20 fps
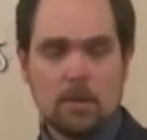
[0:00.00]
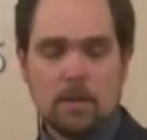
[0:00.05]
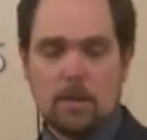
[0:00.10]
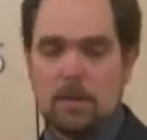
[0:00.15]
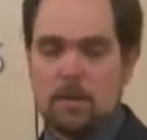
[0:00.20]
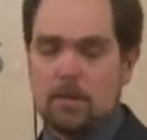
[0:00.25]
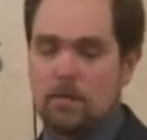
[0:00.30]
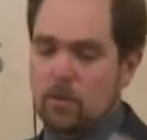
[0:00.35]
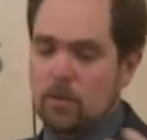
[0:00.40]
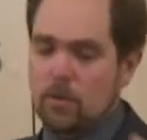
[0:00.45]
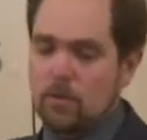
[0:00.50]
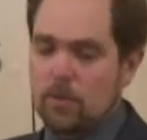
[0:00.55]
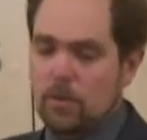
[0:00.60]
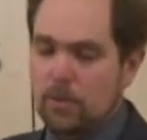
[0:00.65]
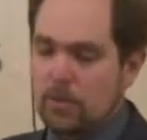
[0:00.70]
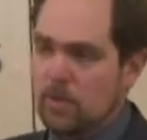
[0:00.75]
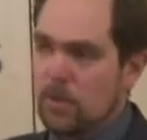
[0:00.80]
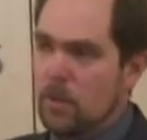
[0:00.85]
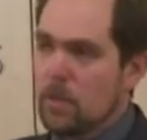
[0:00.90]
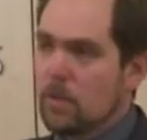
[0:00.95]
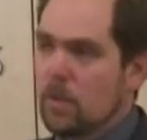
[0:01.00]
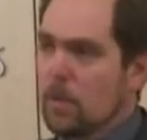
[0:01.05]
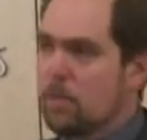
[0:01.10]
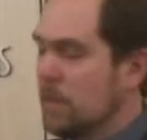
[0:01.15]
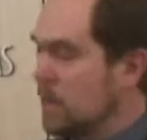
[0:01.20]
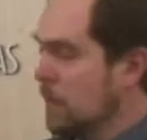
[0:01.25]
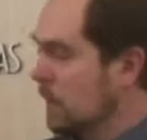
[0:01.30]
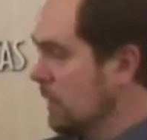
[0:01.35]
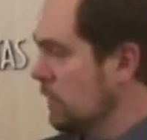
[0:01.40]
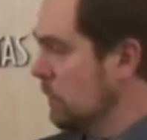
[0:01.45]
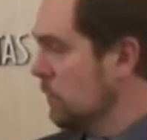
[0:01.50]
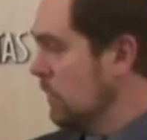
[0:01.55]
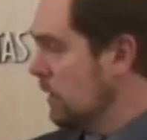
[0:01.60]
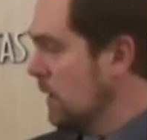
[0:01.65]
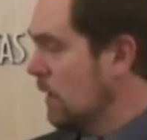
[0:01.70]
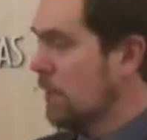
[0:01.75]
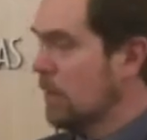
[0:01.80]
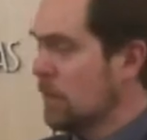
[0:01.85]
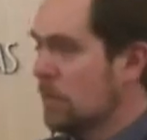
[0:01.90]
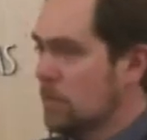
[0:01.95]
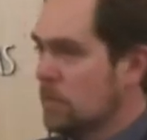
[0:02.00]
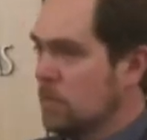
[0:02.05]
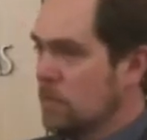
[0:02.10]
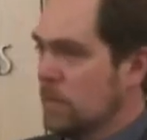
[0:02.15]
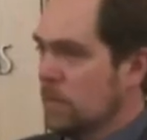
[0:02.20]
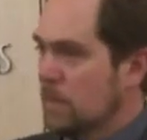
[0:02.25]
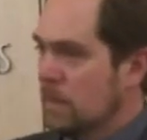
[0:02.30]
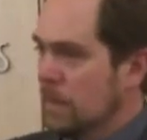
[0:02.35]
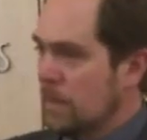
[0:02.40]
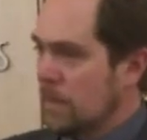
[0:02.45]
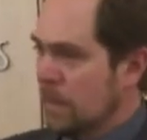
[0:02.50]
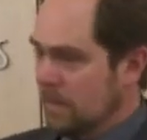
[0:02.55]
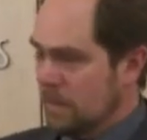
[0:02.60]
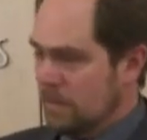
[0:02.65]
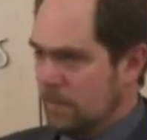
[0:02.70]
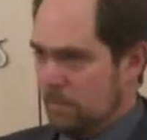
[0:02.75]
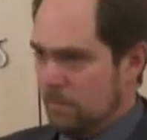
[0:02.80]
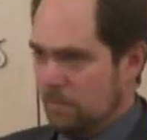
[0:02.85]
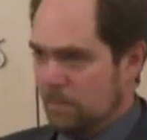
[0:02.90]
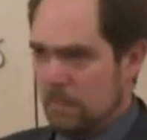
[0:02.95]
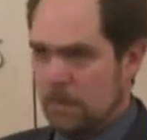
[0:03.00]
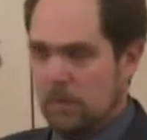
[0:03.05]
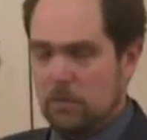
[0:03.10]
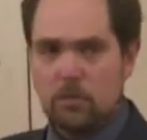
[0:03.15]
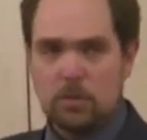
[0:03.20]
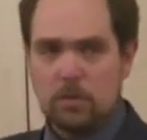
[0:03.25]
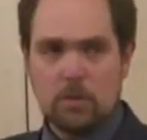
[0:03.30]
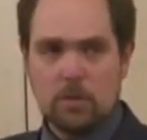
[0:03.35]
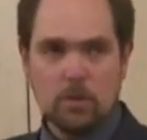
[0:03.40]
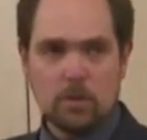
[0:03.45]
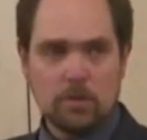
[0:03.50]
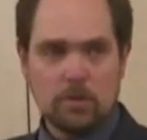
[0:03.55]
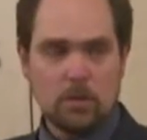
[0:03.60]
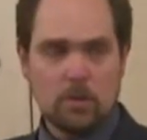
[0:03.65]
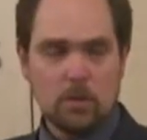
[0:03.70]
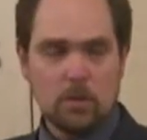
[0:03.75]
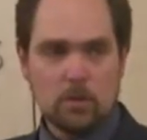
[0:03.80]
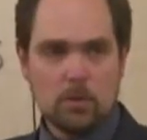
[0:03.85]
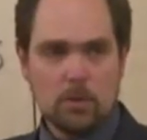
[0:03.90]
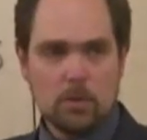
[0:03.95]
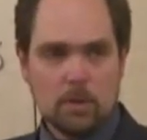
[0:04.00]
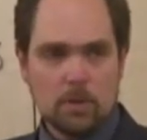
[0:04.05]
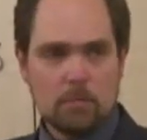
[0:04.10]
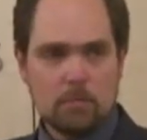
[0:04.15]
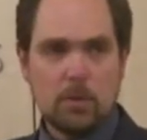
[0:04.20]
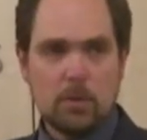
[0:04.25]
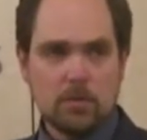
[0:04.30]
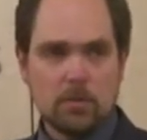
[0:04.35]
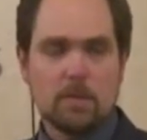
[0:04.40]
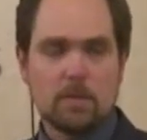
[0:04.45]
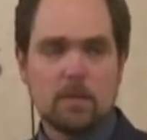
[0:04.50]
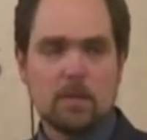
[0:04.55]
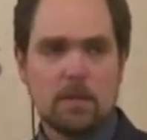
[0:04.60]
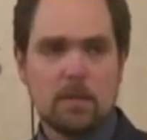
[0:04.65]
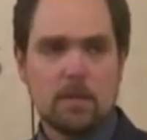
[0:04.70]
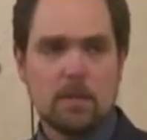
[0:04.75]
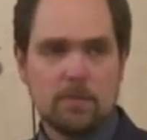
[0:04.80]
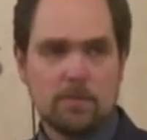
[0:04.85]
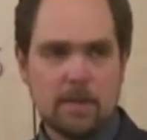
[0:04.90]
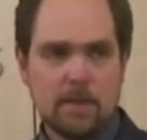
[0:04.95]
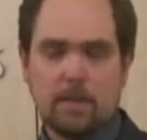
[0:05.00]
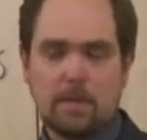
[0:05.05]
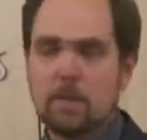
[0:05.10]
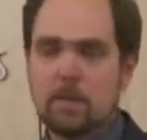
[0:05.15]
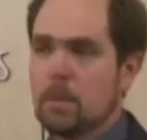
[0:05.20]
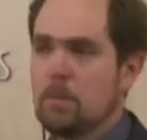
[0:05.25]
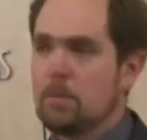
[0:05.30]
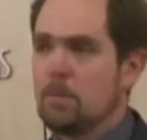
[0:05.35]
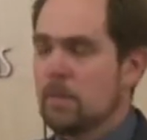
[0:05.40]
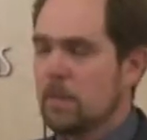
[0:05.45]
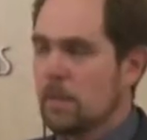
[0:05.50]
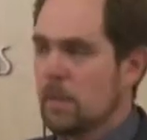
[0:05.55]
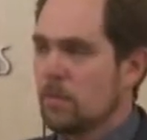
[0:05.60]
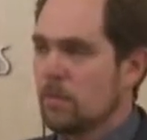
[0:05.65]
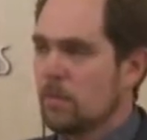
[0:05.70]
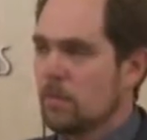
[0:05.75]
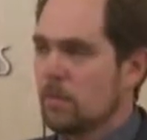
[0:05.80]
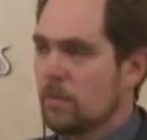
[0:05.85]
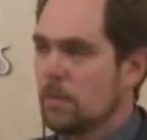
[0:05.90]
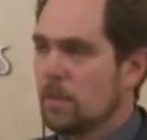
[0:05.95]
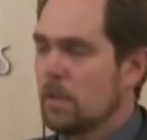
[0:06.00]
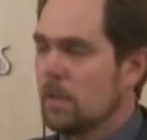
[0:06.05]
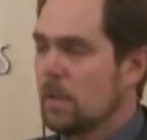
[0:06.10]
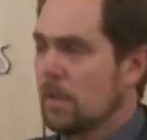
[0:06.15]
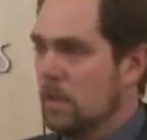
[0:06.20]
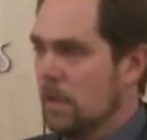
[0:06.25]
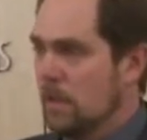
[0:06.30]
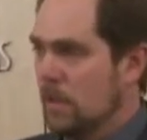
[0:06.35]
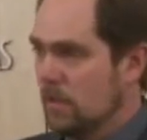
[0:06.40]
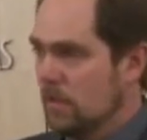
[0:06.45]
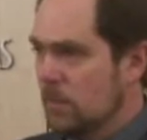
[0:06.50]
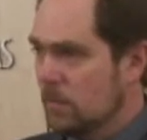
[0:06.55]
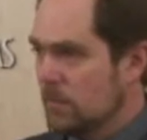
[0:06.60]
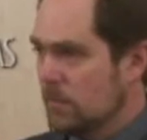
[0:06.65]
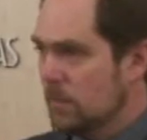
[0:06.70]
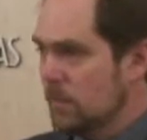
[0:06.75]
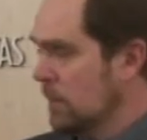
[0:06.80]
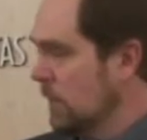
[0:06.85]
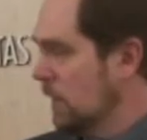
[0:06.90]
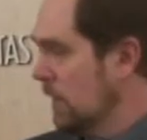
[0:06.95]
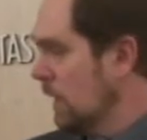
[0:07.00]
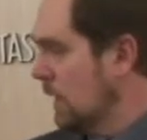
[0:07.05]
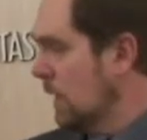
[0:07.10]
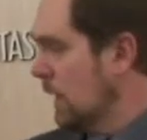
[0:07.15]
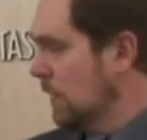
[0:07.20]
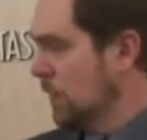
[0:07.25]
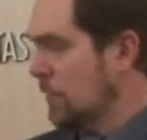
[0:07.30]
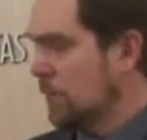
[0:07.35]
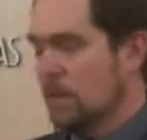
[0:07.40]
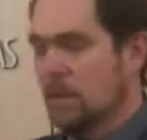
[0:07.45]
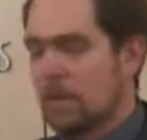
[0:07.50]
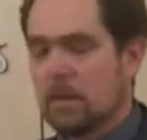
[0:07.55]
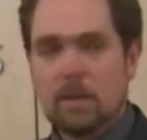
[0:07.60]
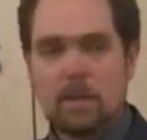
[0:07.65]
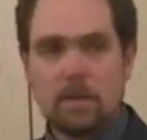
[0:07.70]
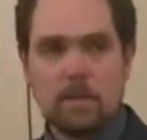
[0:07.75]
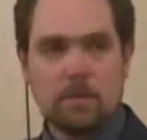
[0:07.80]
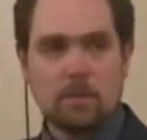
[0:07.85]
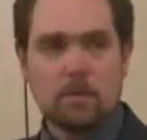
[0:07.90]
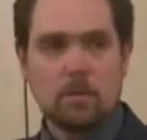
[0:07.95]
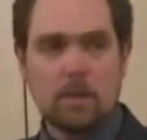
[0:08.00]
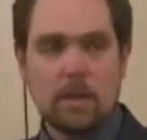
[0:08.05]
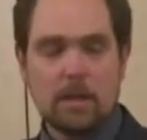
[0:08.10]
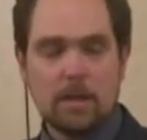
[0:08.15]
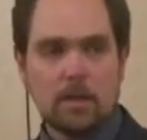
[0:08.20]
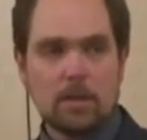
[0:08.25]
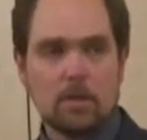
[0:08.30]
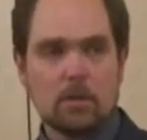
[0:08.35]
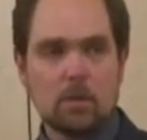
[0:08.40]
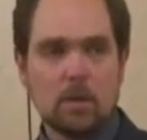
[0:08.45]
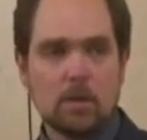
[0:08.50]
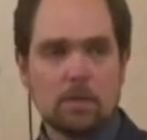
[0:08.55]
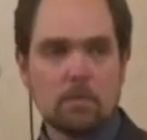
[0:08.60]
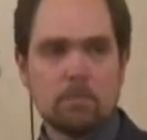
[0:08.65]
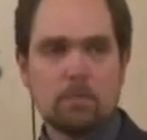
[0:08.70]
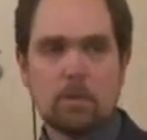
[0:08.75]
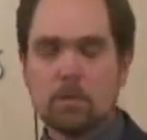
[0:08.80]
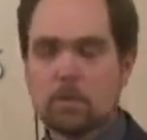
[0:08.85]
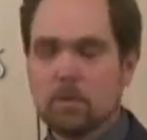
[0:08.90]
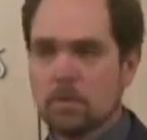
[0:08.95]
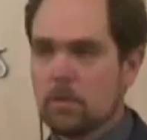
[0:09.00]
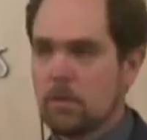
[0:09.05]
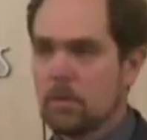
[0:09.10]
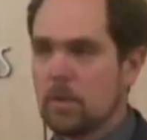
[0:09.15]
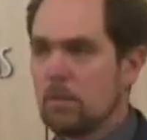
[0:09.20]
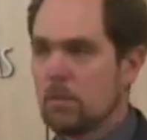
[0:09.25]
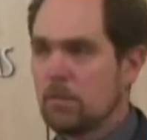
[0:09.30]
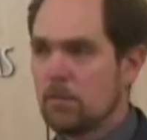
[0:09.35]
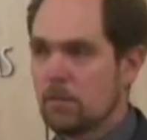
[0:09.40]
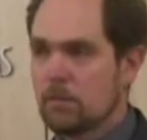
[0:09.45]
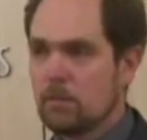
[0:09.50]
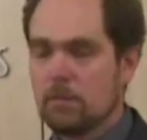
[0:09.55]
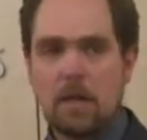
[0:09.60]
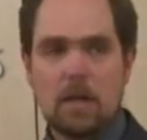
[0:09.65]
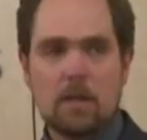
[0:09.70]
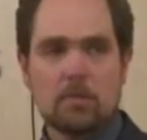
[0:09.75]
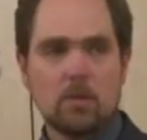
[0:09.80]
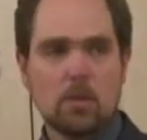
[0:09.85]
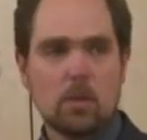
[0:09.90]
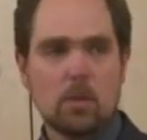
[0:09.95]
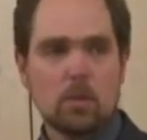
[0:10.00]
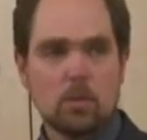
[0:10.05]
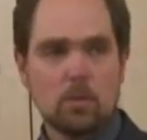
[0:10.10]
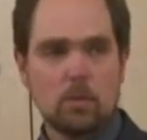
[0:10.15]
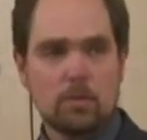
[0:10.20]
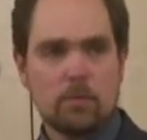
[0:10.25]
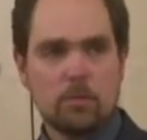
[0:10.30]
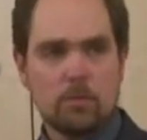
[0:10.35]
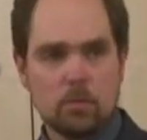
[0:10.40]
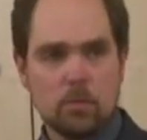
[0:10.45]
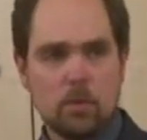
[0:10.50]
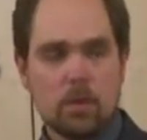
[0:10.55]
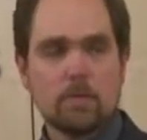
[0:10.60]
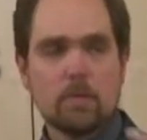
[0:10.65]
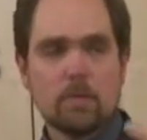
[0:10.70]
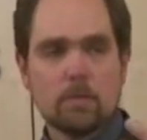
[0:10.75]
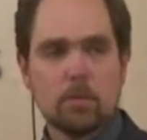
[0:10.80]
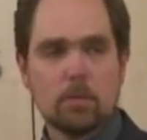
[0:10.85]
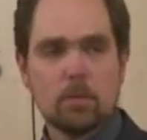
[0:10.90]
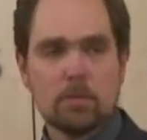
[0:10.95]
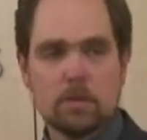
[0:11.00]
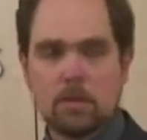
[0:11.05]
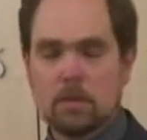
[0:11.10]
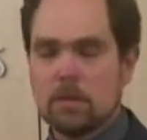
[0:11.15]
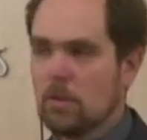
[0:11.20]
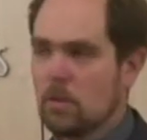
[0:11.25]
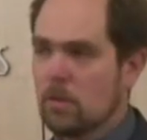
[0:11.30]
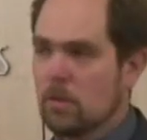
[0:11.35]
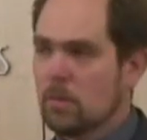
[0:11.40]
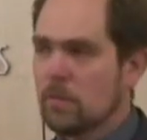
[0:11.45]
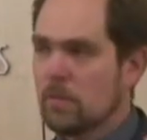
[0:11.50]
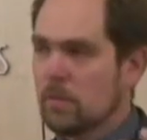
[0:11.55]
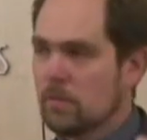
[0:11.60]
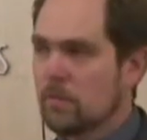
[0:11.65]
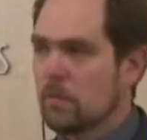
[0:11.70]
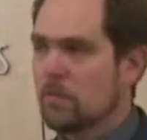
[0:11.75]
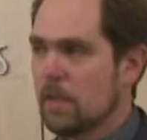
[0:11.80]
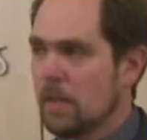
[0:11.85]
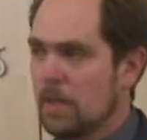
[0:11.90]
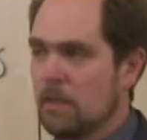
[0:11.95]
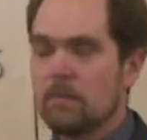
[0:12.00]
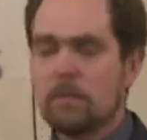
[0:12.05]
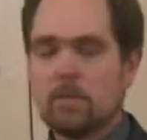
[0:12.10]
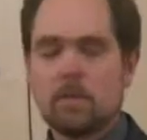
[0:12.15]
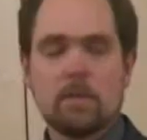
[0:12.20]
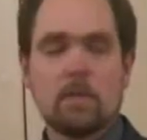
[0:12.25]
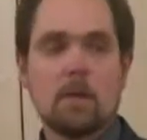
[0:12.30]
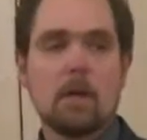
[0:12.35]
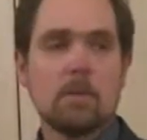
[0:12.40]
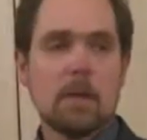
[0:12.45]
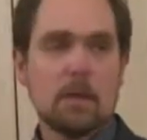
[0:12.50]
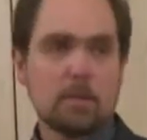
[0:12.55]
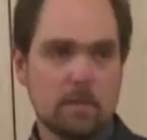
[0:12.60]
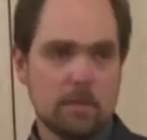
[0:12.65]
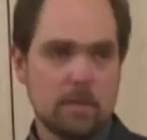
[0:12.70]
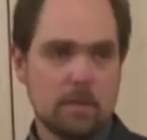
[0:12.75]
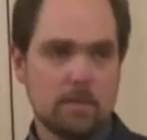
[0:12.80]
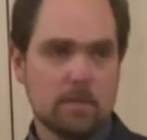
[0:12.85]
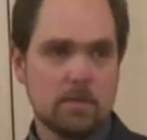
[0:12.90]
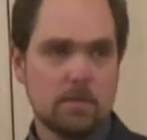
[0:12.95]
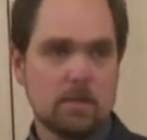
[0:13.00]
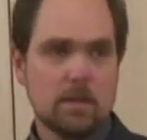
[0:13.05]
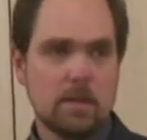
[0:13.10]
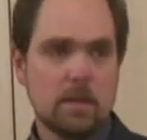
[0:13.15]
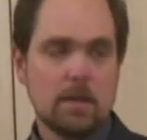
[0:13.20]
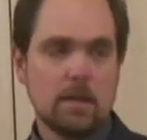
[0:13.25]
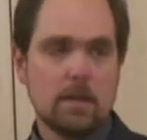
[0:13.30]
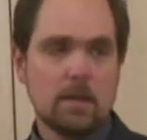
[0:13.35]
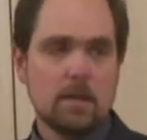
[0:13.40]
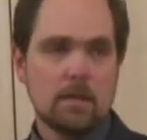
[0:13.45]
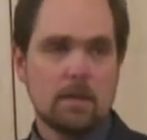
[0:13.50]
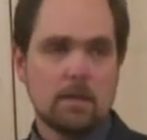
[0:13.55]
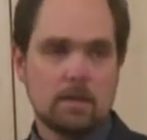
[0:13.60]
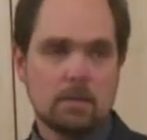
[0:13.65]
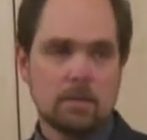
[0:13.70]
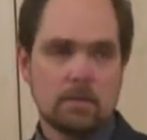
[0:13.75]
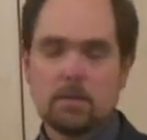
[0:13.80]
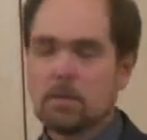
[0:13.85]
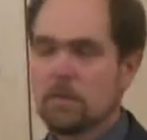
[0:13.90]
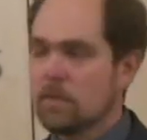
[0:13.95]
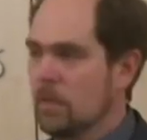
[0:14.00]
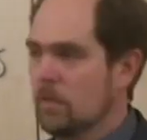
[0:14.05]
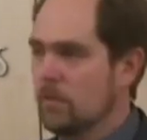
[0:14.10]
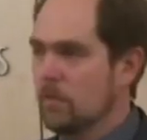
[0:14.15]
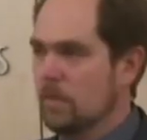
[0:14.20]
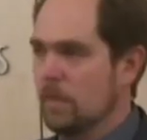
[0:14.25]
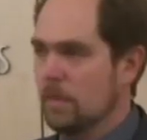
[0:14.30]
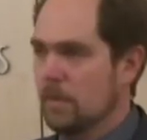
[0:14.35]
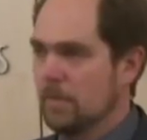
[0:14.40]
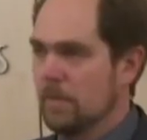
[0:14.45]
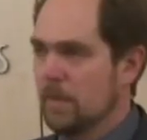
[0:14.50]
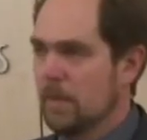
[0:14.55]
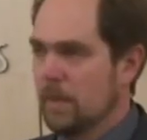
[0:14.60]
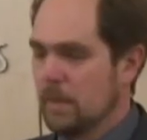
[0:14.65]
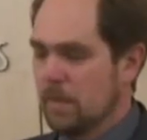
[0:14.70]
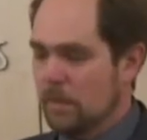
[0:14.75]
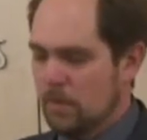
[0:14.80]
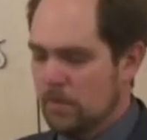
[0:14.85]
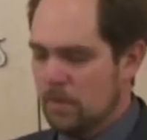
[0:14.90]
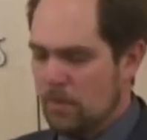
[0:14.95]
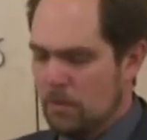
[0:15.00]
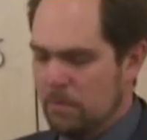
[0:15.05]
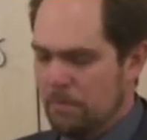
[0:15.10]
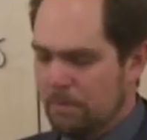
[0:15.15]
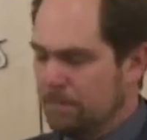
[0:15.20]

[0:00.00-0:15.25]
it's good for Estonia, but I would argue that it should also positively affect the reputation of Latvia and Lithuania as well, and the Baltic region as a whole, if one of the Baltic economies have come out of this successfully. So